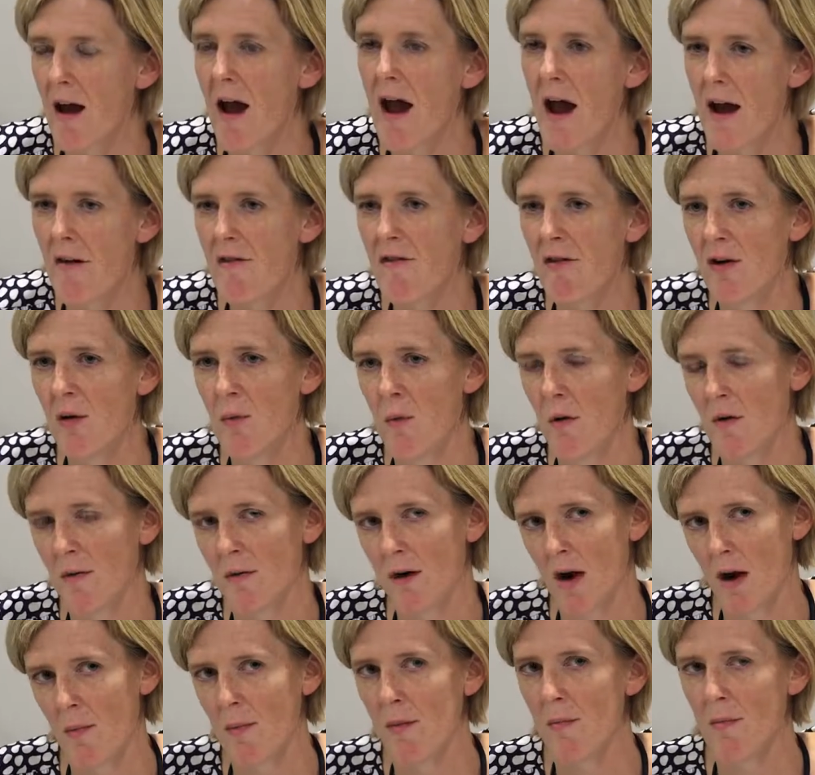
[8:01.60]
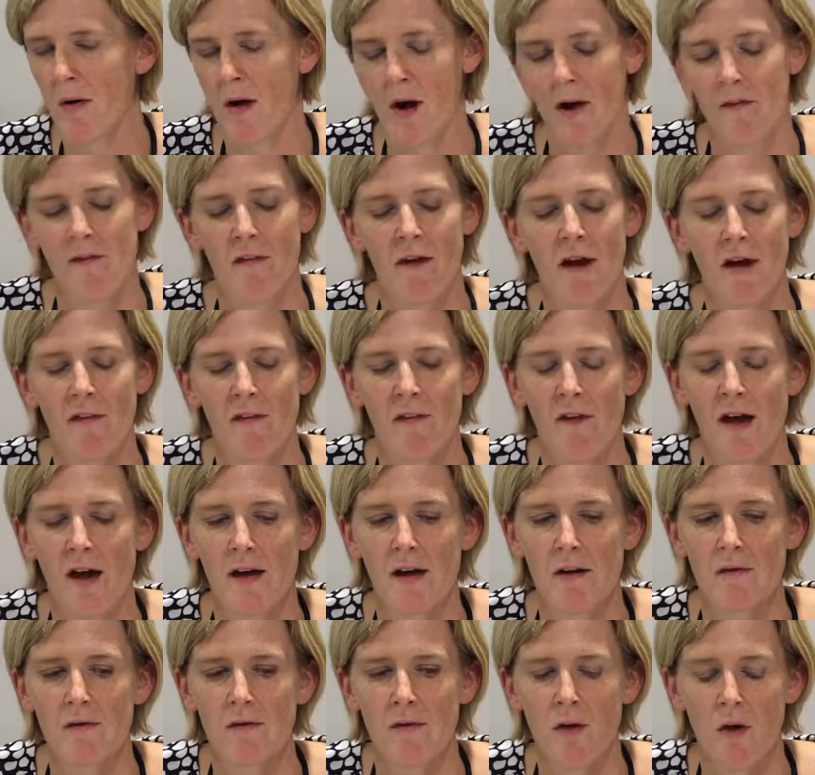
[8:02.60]
everyone coming behind that. That
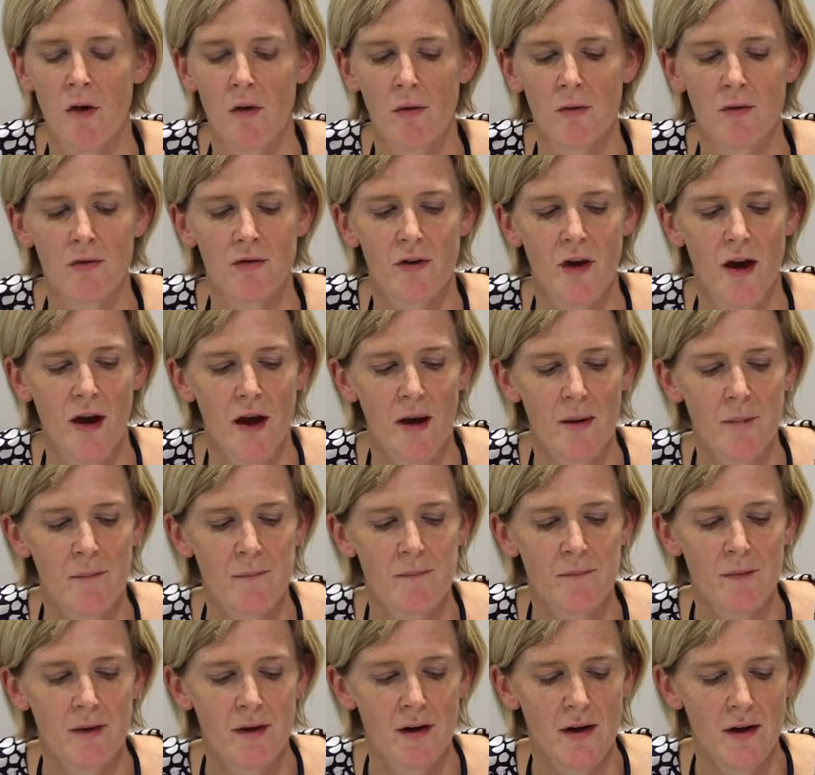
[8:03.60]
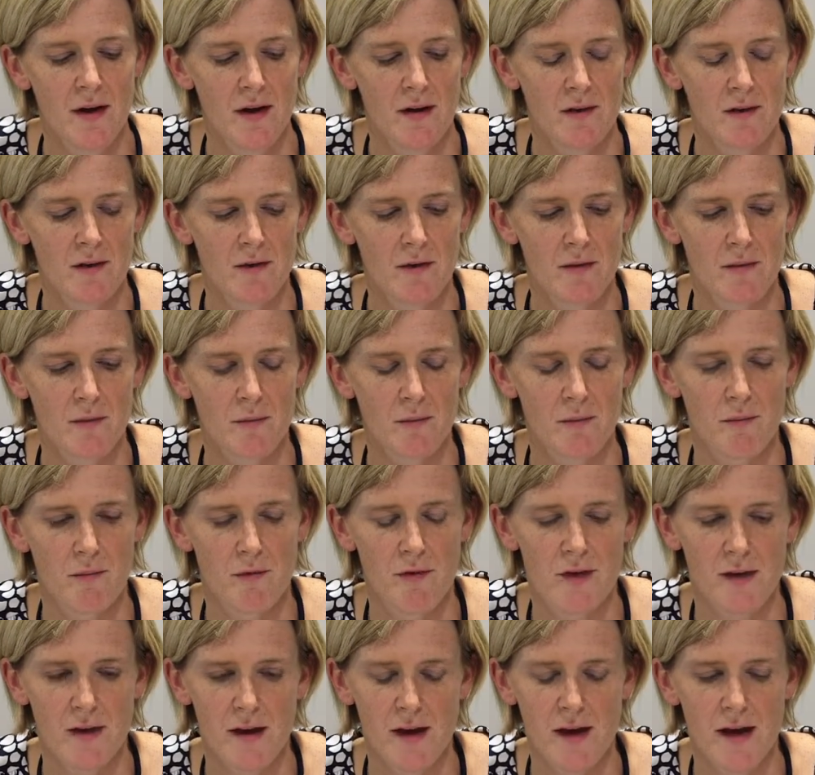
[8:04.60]
involves
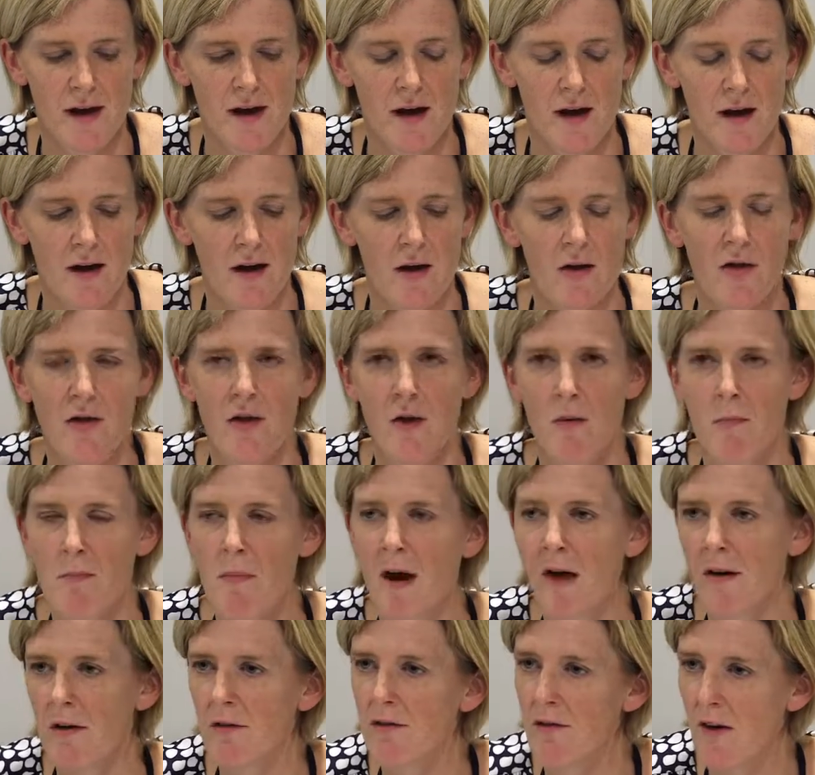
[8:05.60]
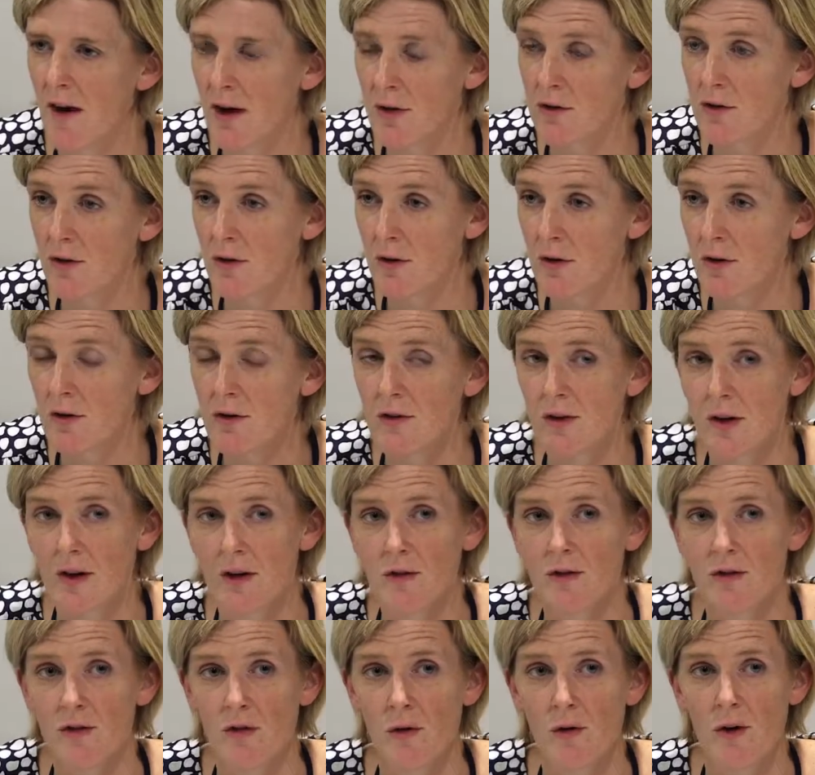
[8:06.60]
the manufacturers
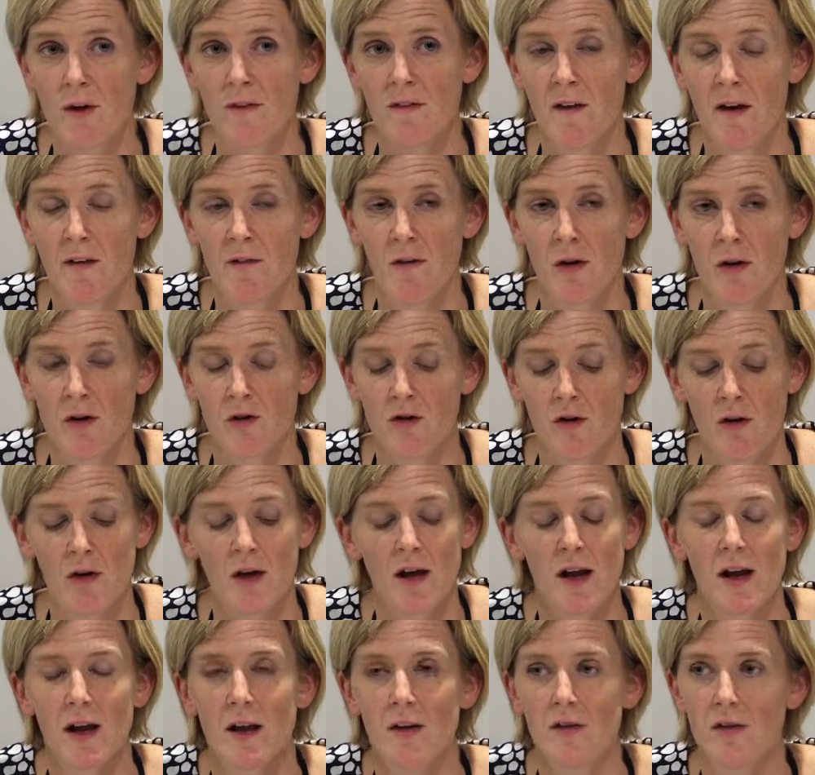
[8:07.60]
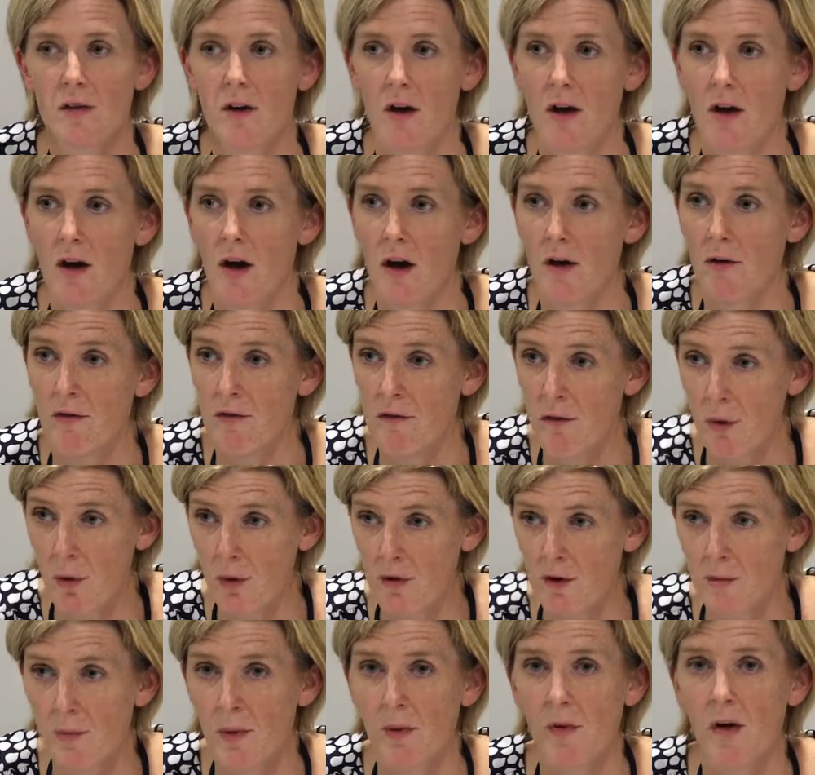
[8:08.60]
ensuring that their drug is
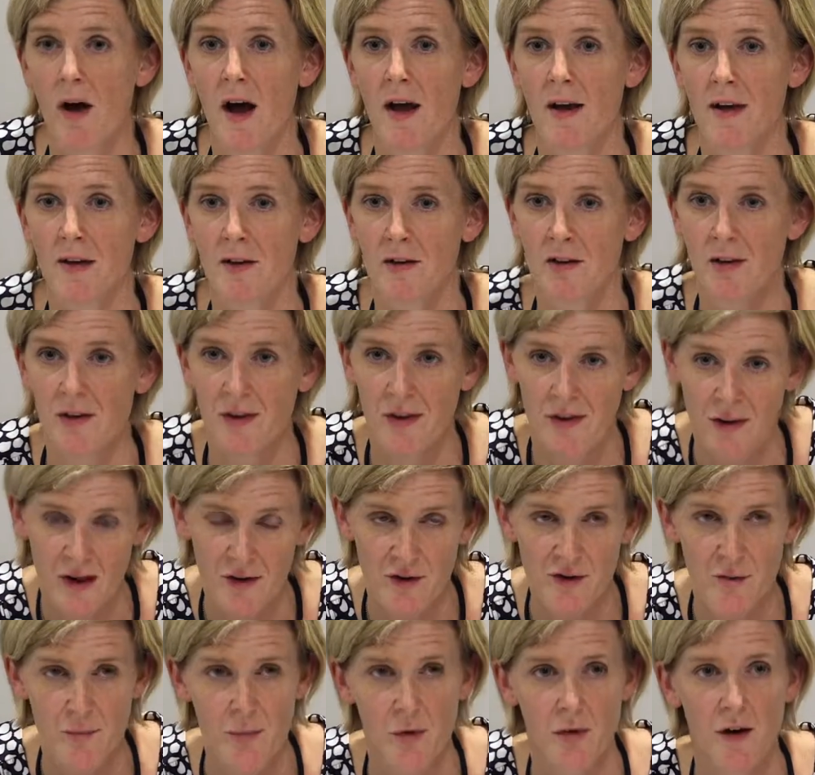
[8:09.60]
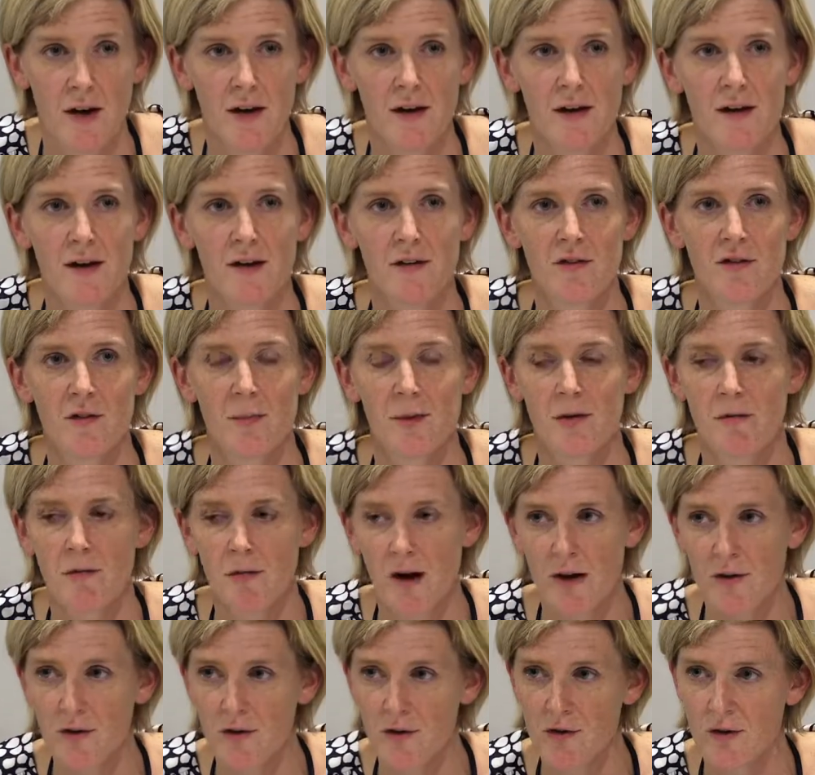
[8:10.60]
affordable and accessible. It needs to be
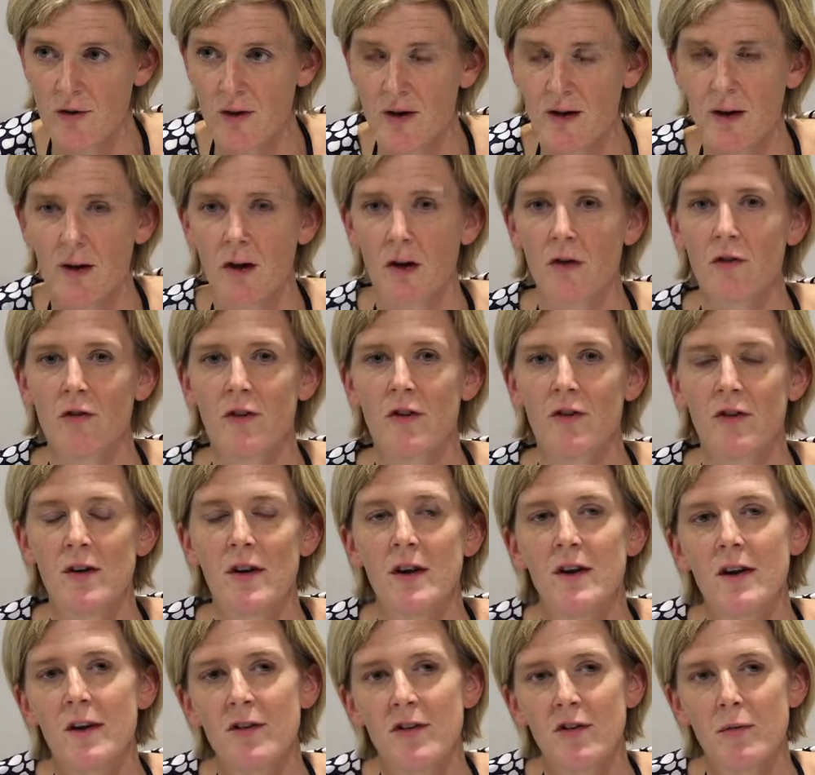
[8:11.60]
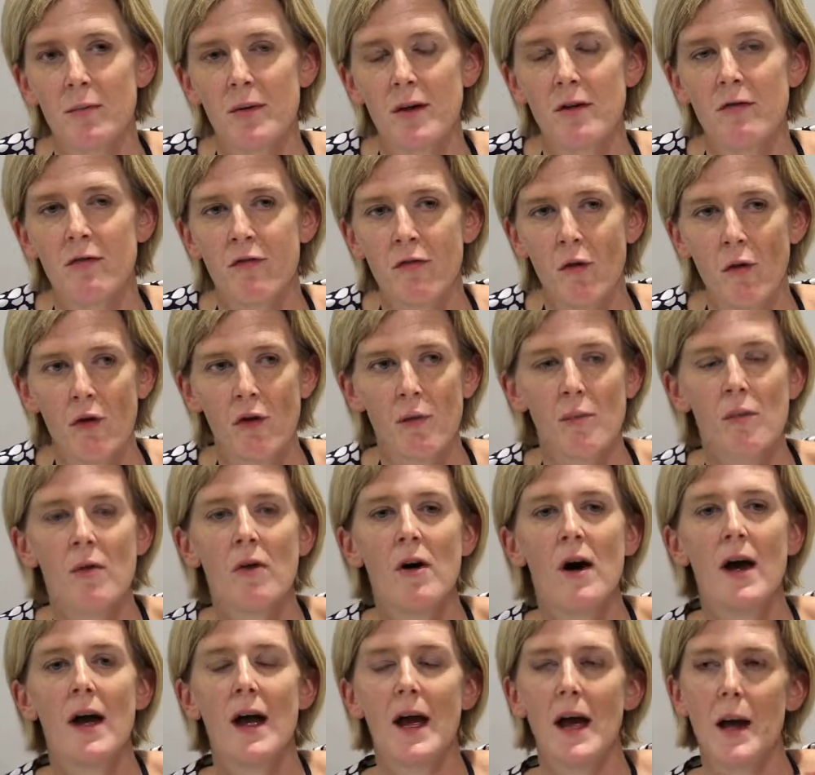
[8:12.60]
registered in countries, and it needs to be affordable
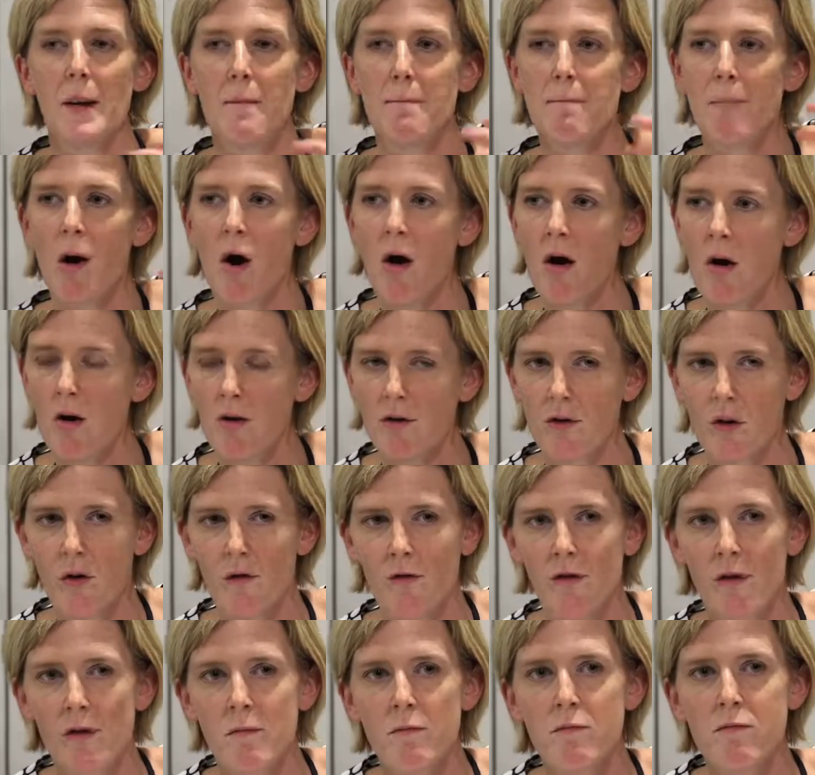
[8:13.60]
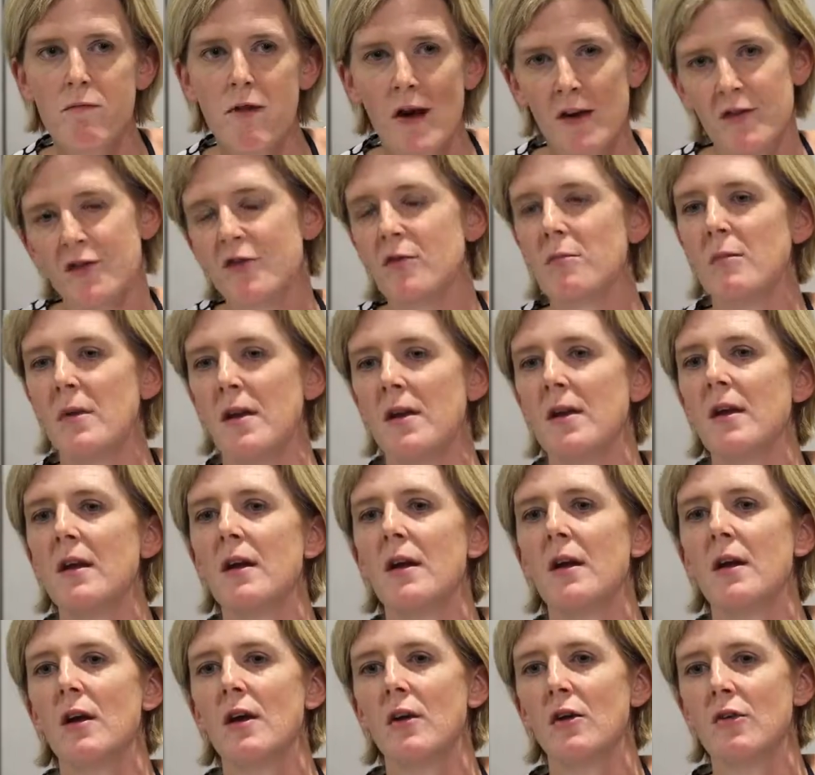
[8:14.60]
in part of the regimen.
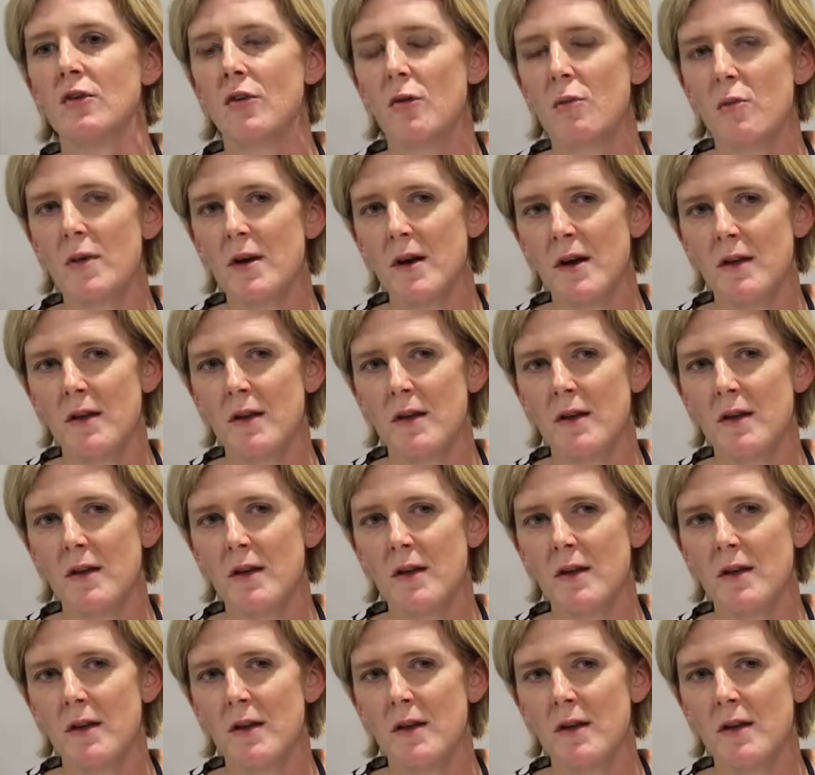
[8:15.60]
So